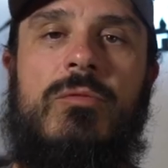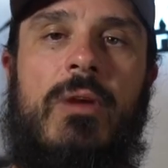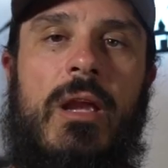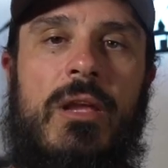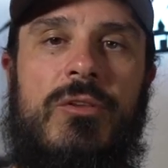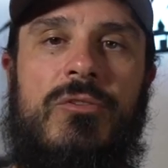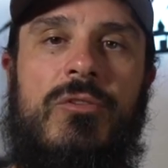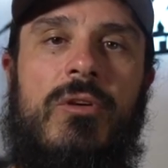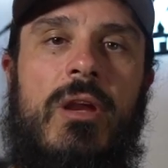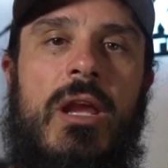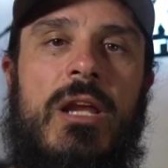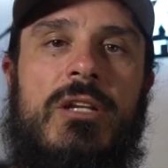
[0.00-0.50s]

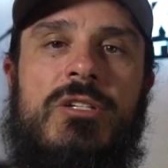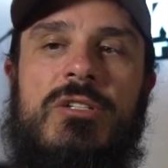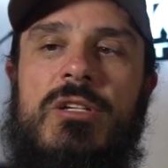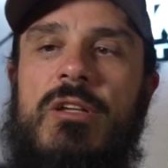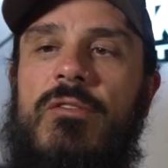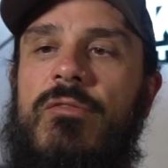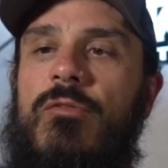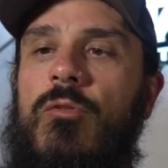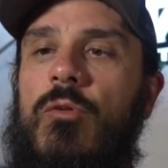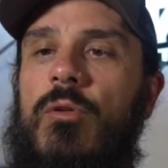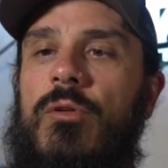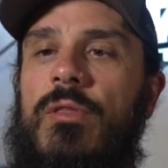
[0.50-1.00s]
Razor
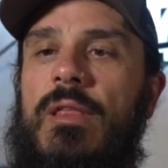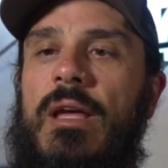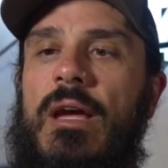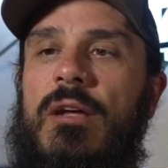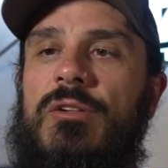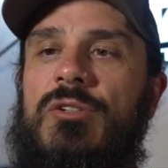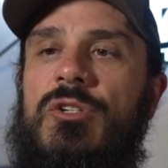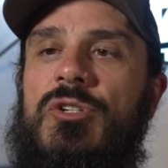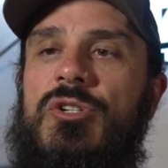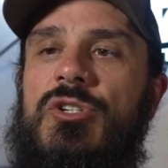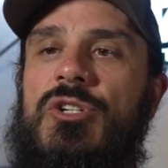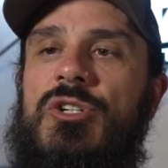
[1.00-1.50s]
HD 4000